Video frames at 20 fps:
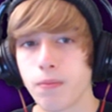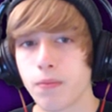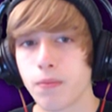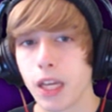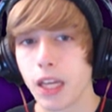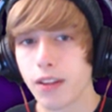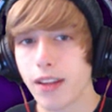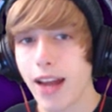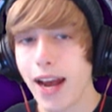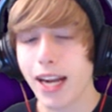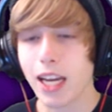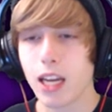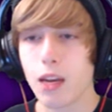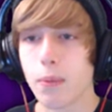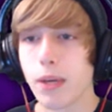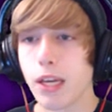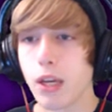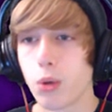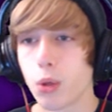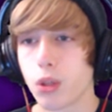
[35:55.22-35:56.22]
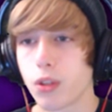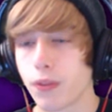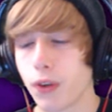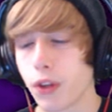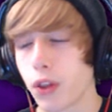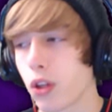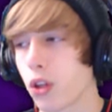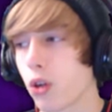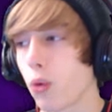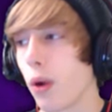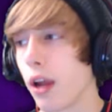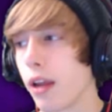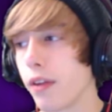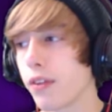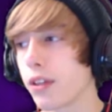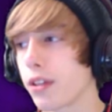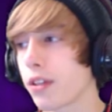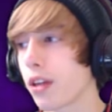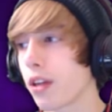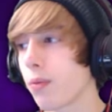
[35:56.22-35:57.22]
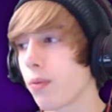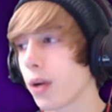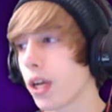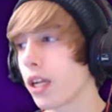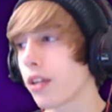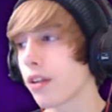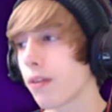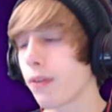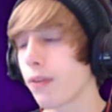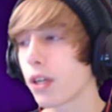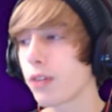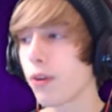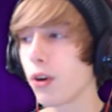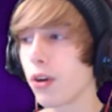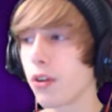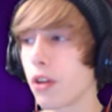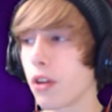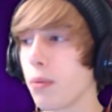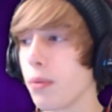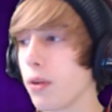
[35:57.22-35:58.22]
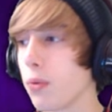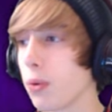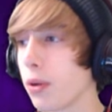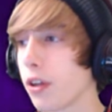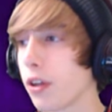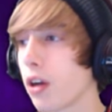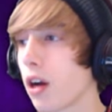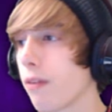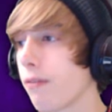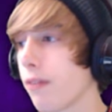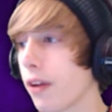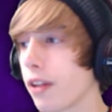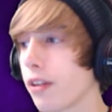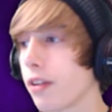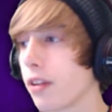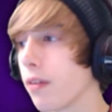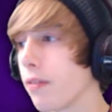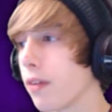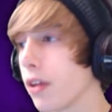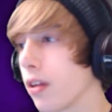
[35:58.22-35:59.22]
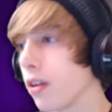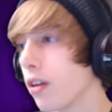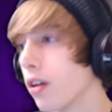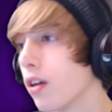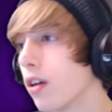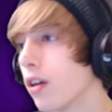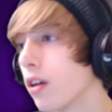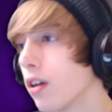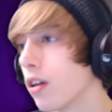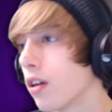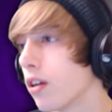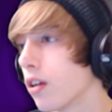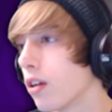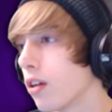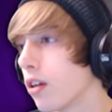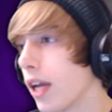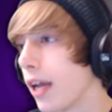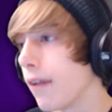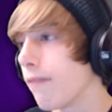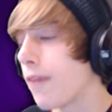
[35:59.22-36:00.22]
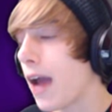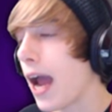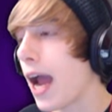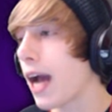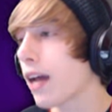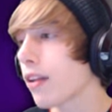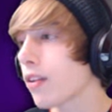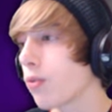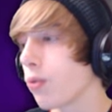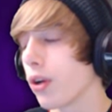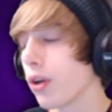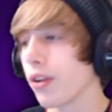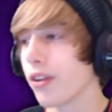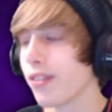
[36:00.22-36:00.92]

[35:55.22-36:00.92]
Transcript: he's not going to be used for Thunder Wave. He's gonna, when he's a Vic he's going to be really offensive and, and fast. Well,